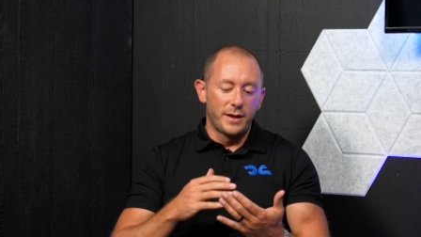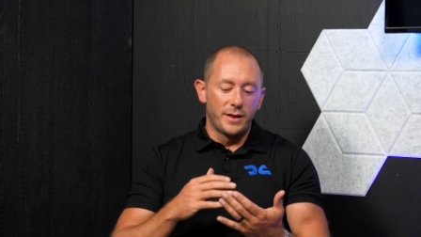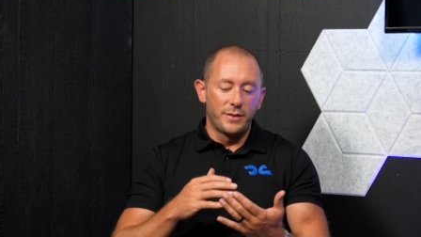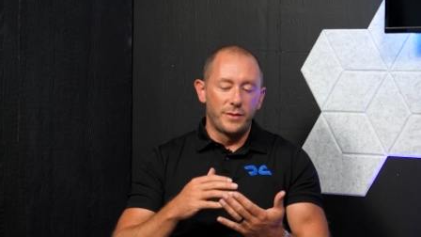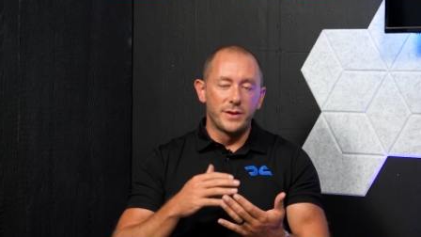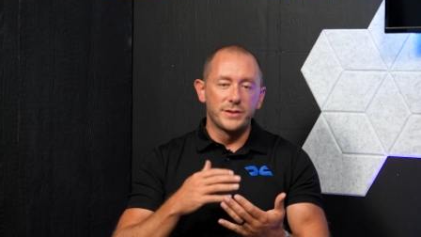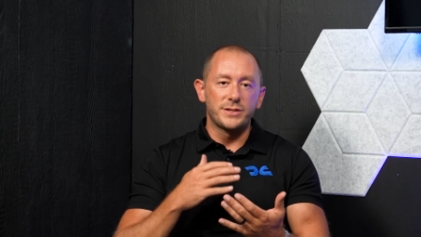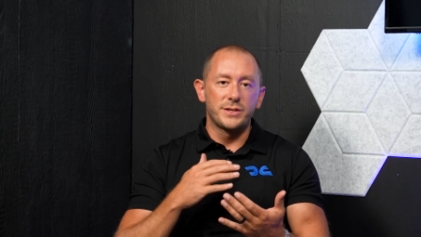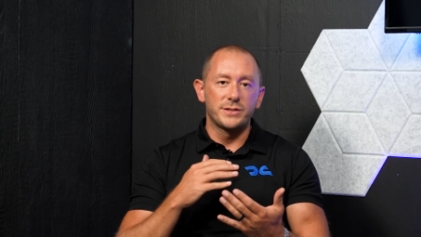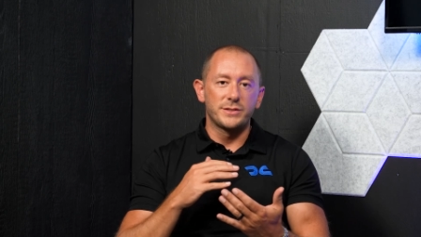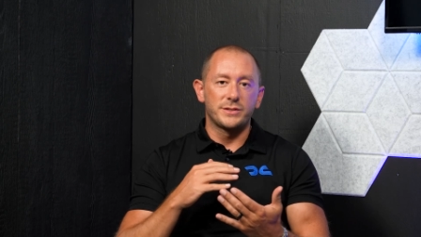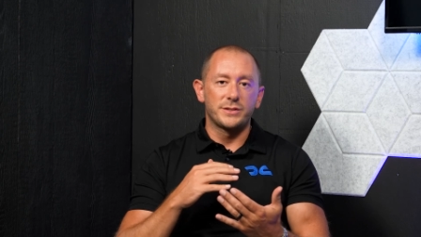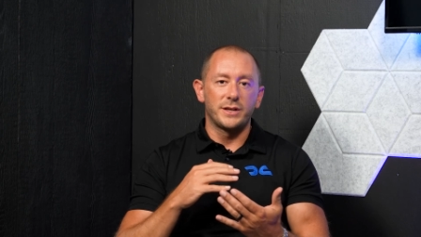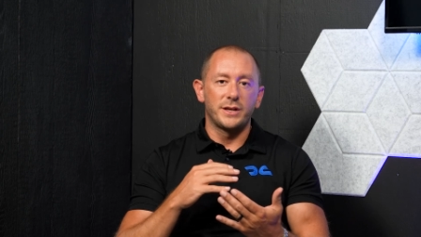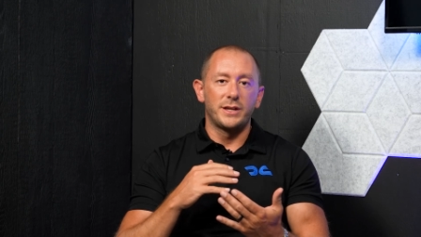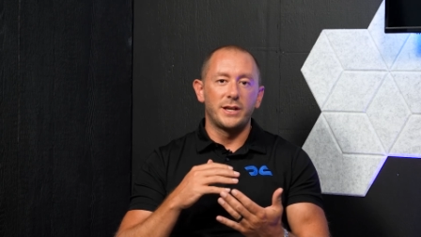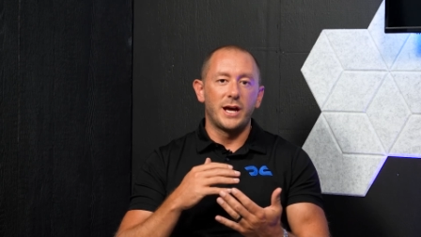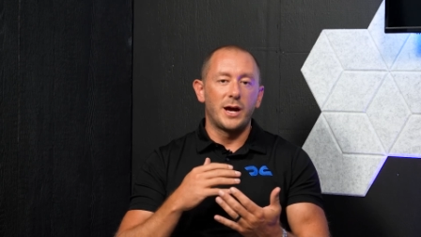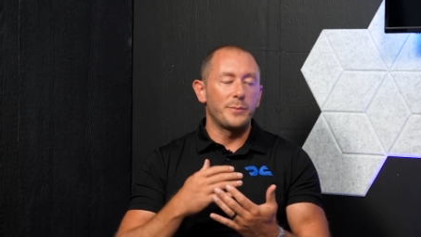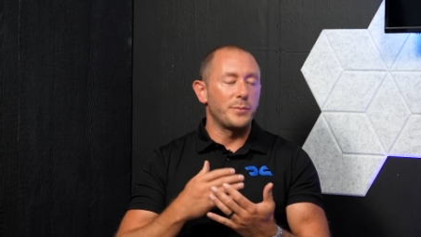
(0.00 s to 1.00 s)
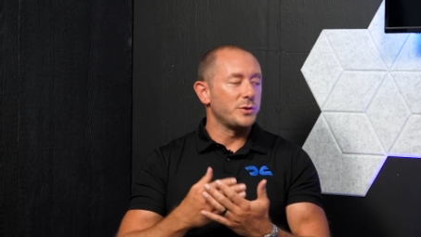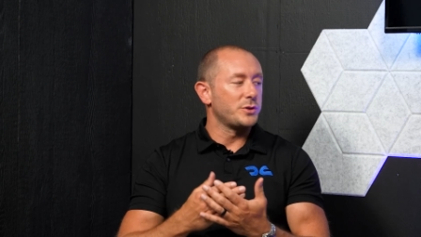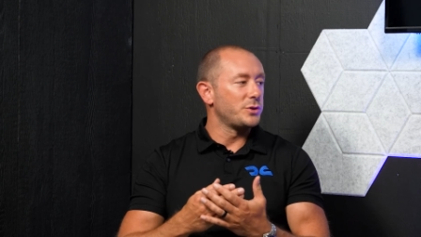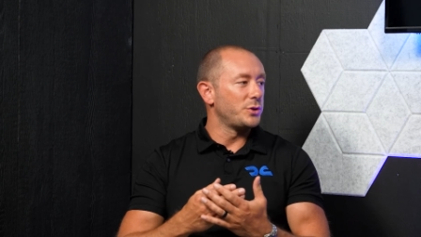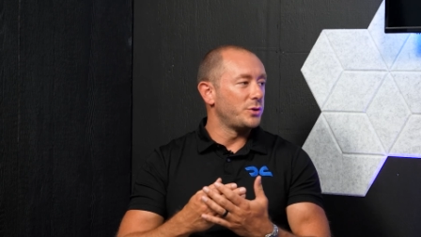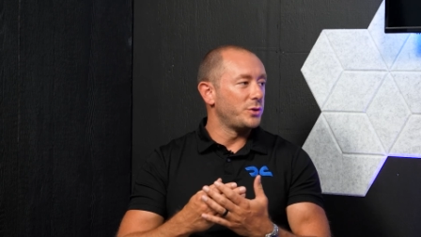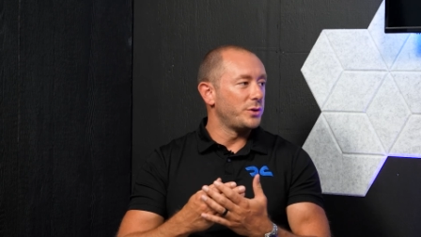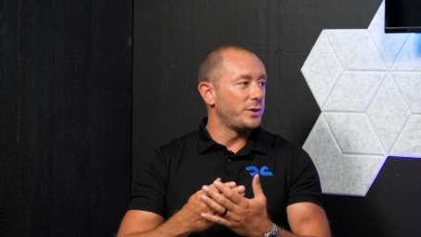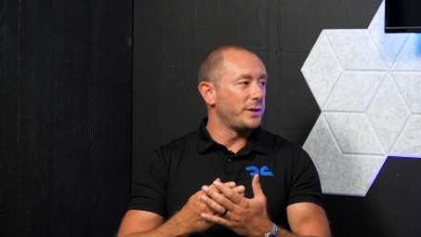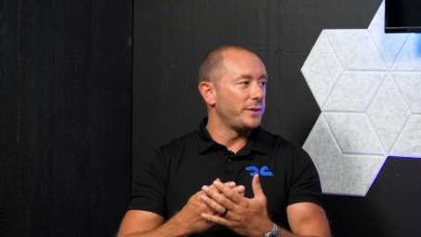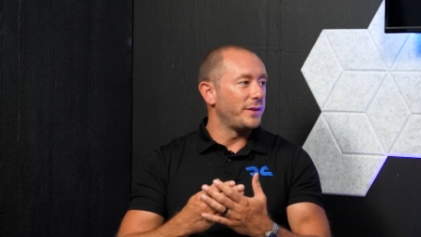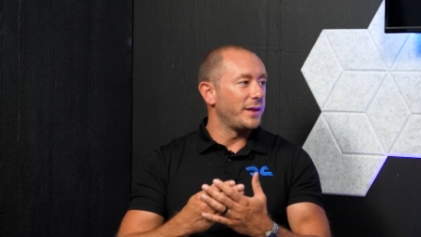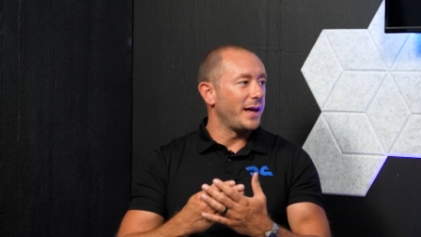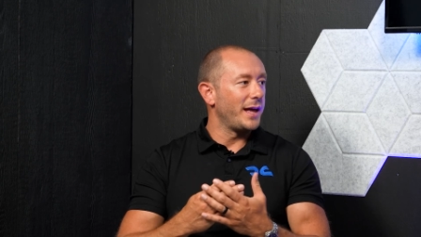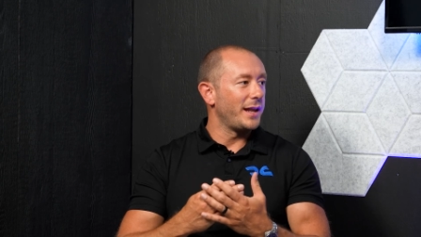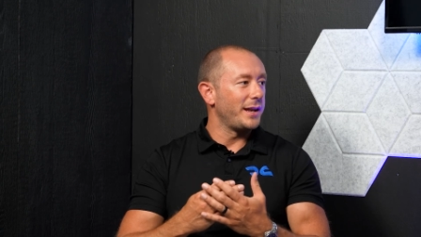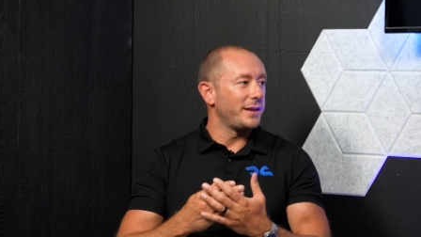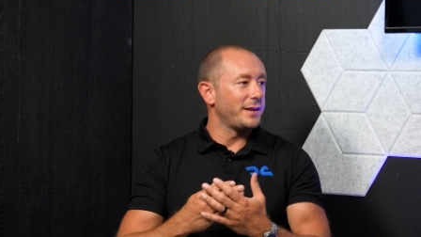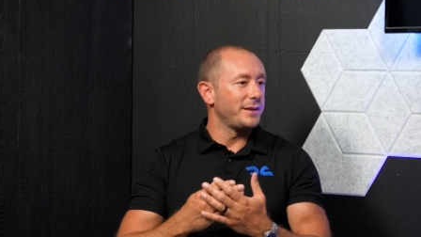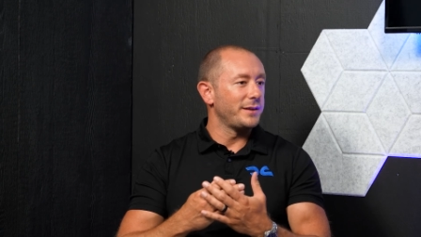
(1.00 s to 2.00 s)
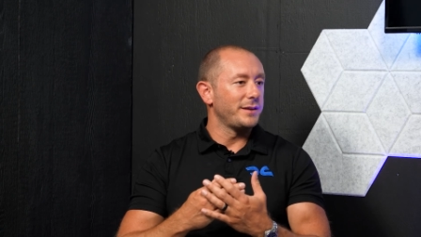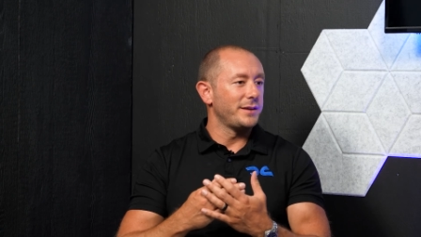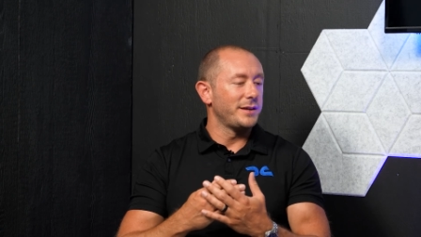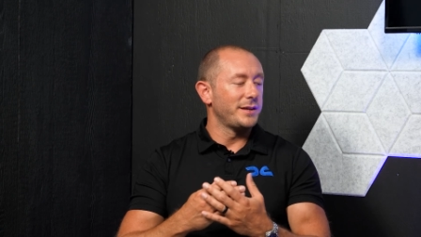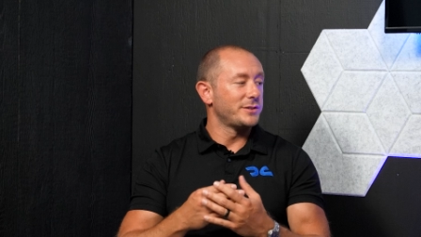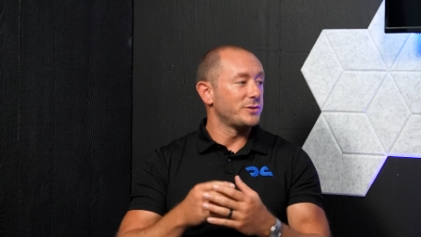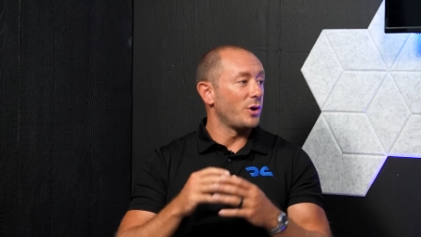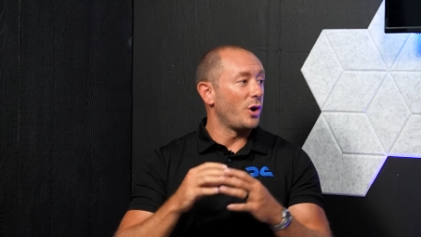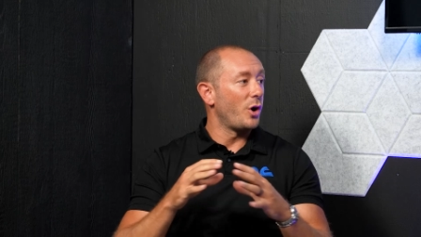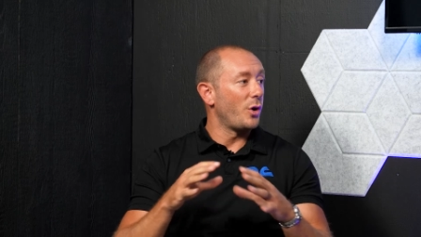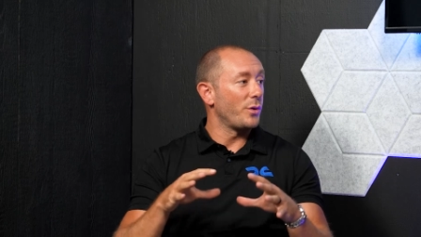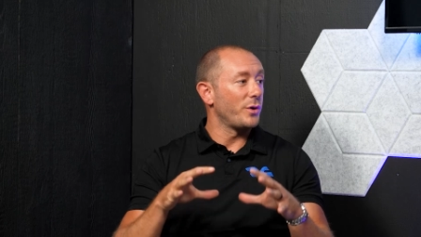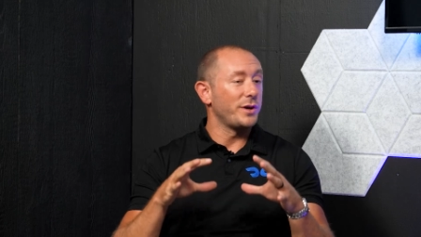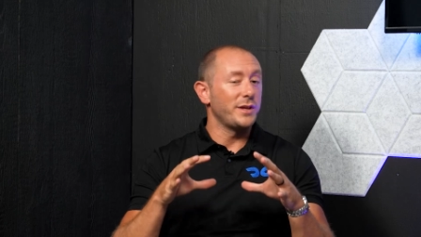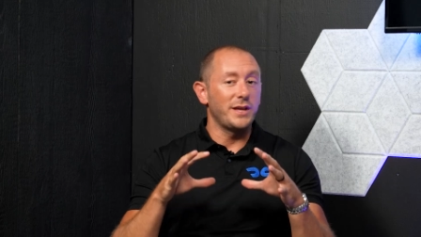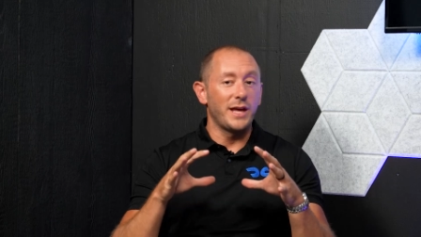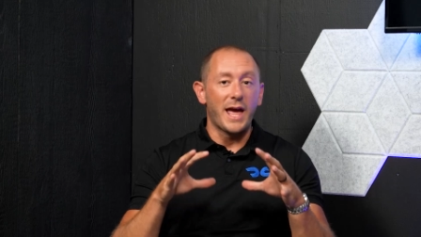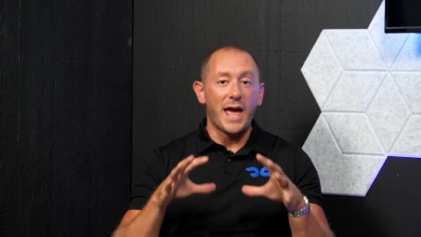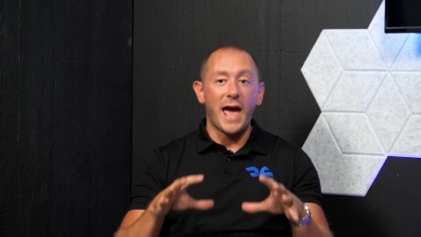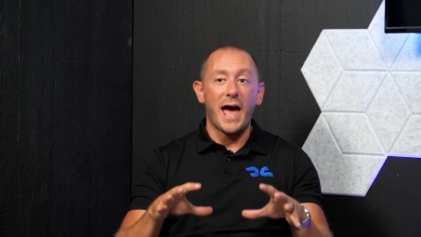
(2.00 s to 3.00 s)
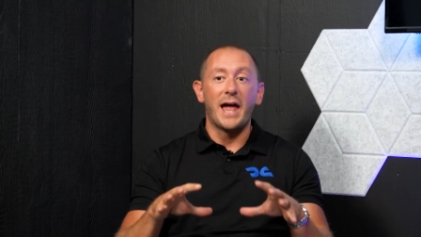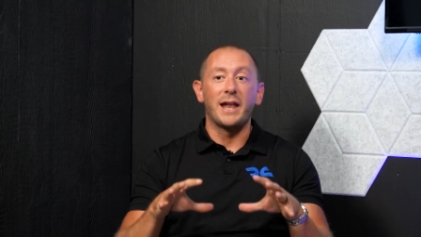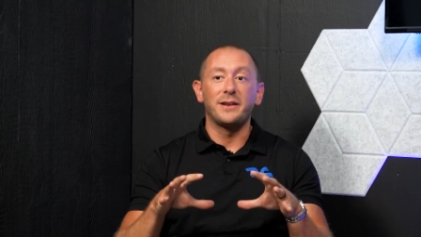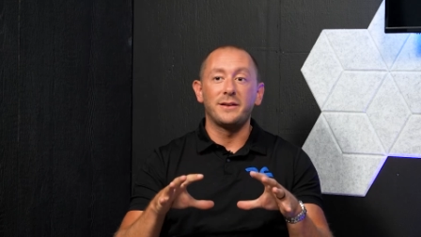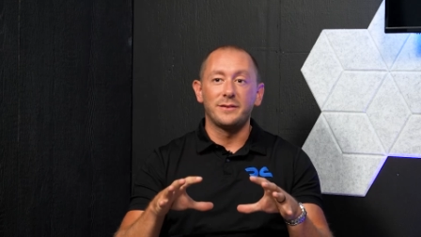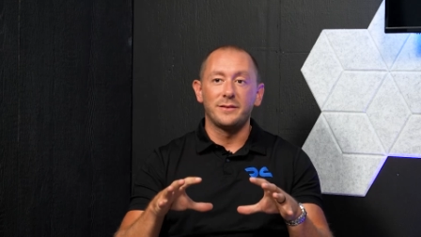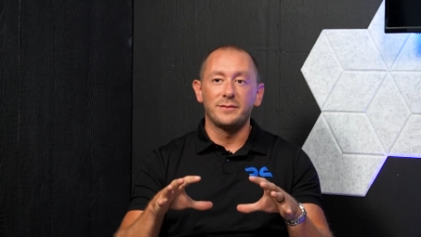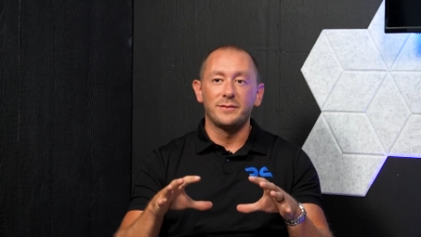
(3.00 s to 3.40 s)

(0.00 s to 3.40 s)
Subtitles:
this is an opportunity that is already at